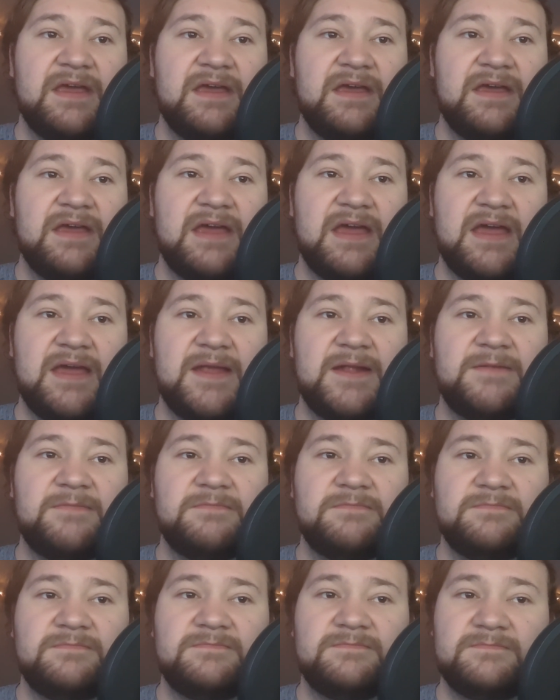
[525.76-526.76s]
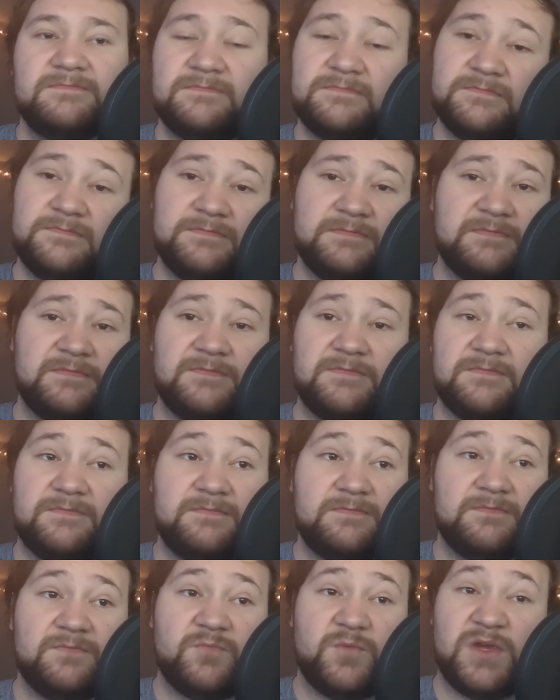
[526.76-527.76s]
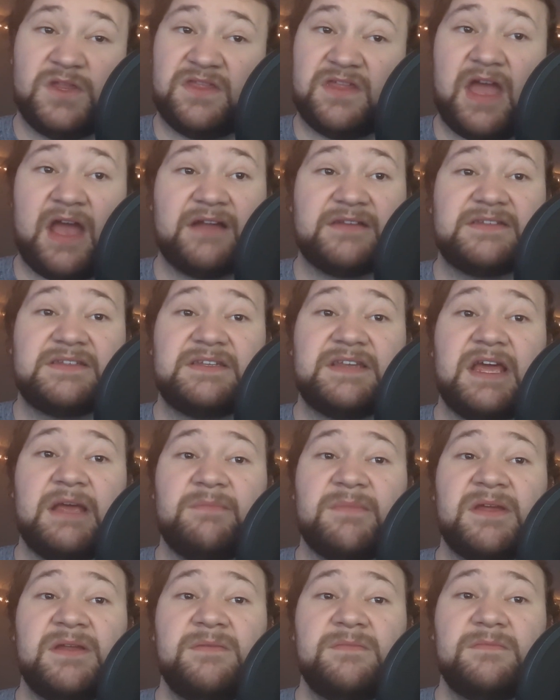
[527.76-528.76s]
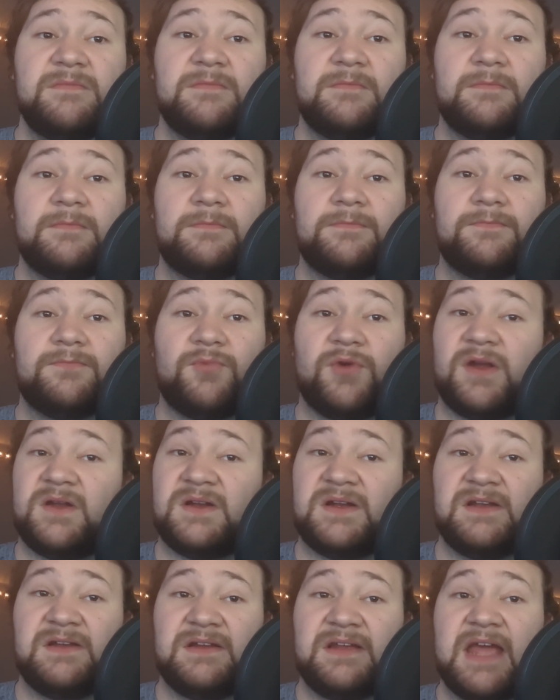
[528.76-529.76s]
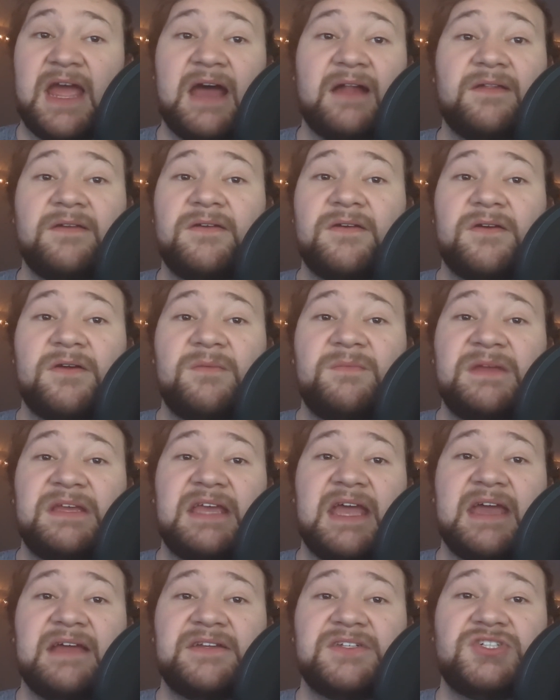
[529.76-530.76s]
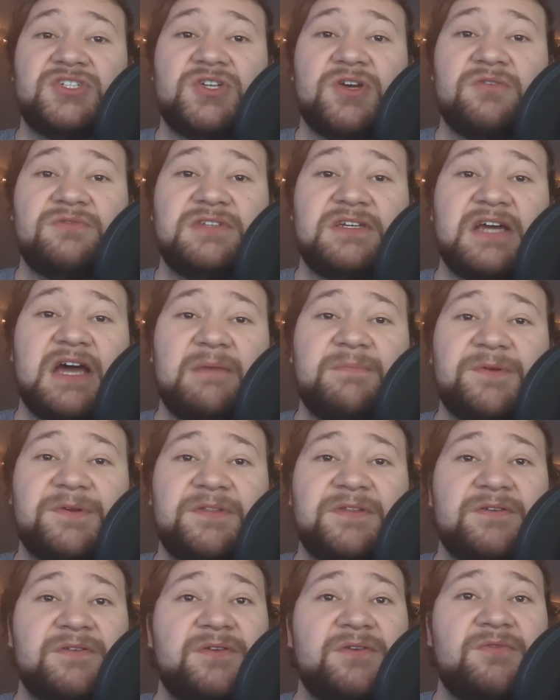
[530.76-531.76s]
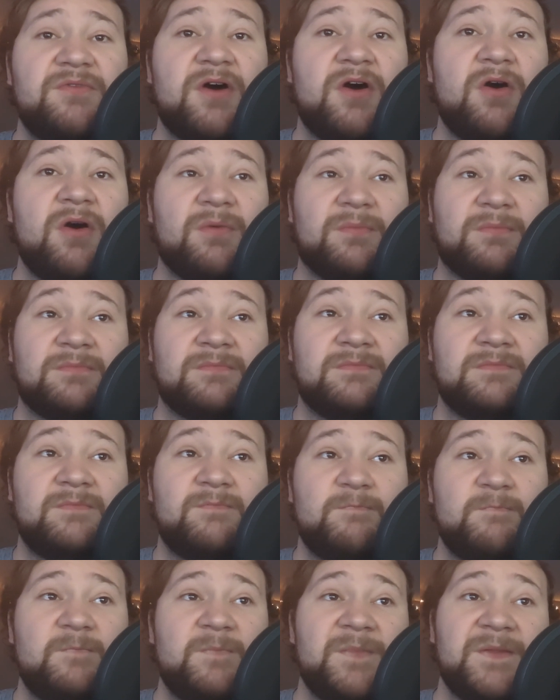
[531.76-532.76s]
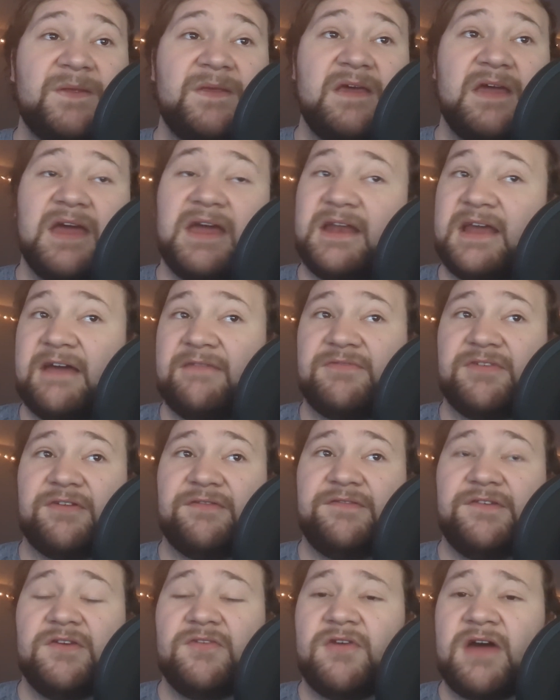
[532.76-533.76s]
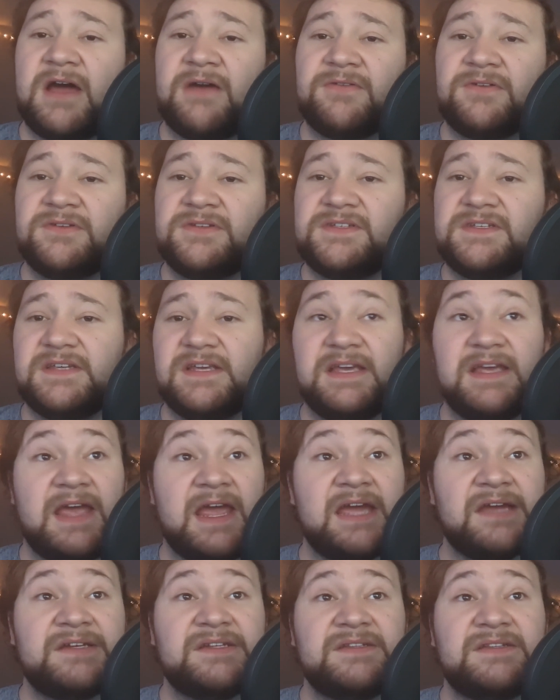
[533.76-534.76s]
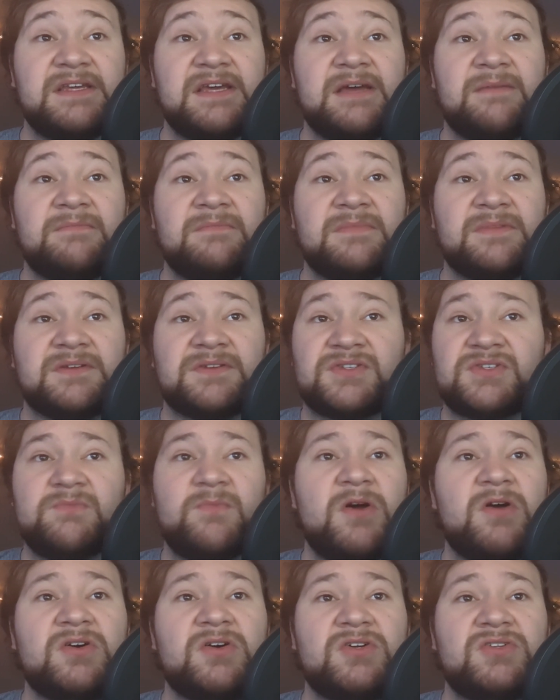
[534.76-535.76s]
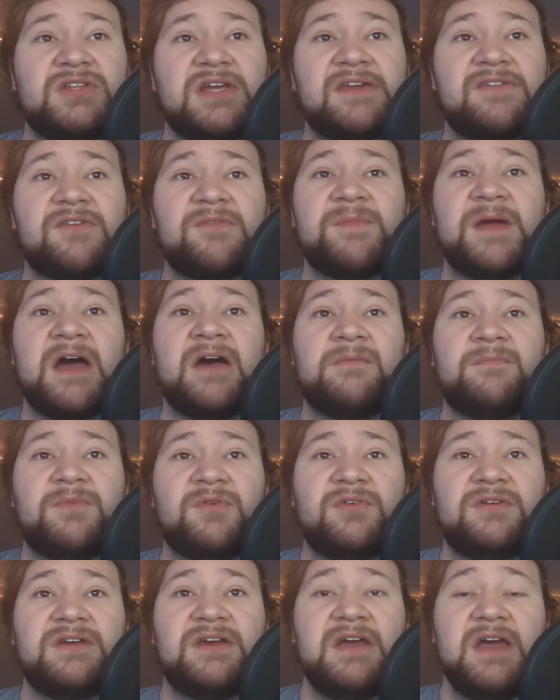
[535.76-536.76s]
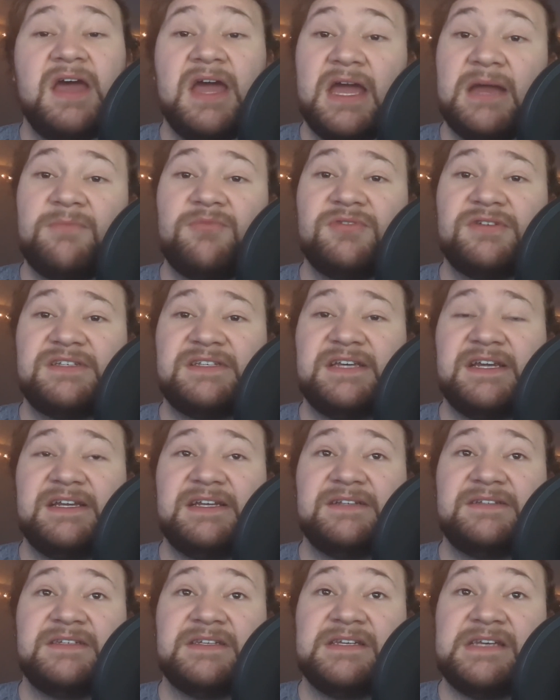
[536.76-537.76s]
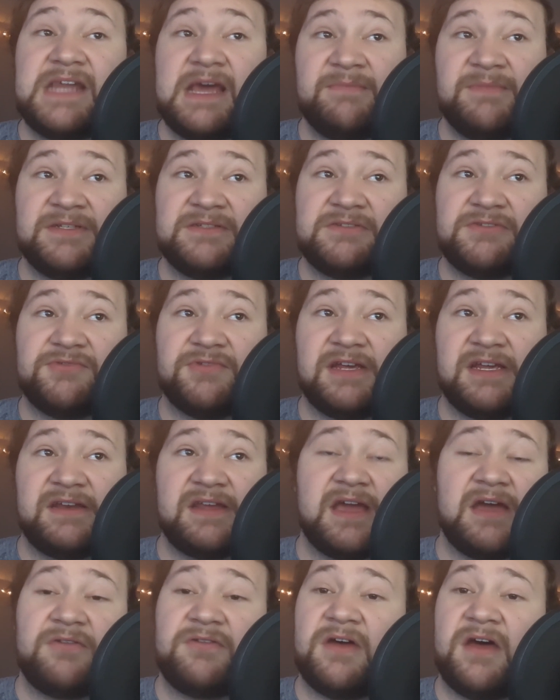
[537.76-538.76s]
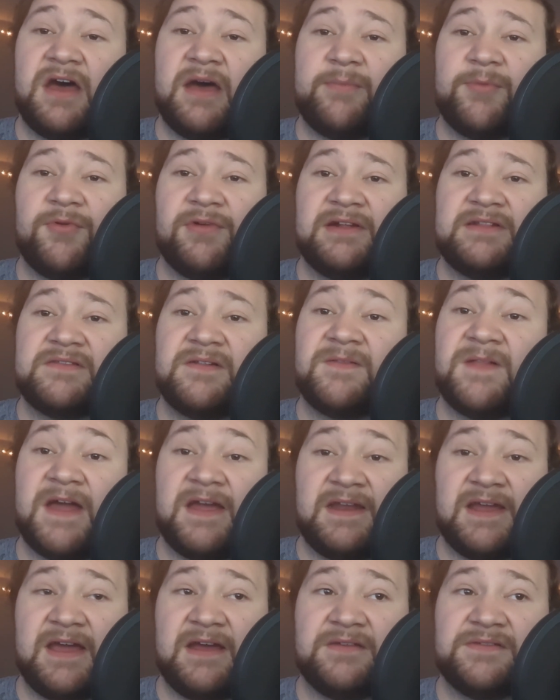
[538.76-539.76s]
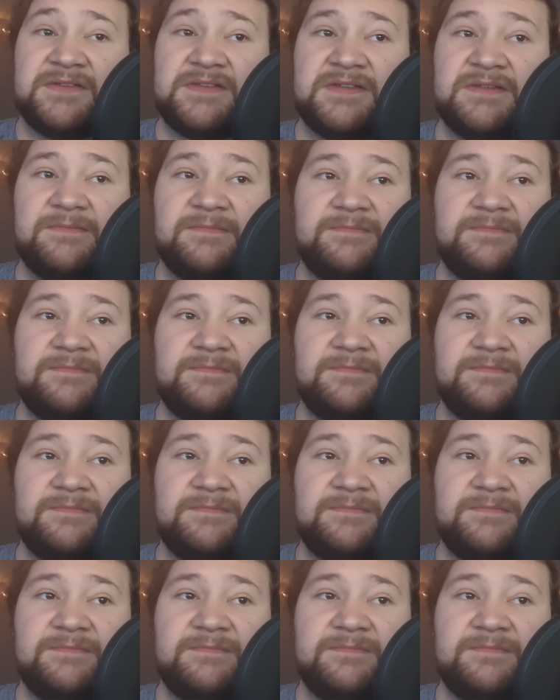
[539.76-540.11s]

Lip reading: And with that statement, Brendan Gallagher began to show the couple their new home. And after a few hours, he handed them a small leather-bound book and proceeded to demonstrate how to operate the lighthouse.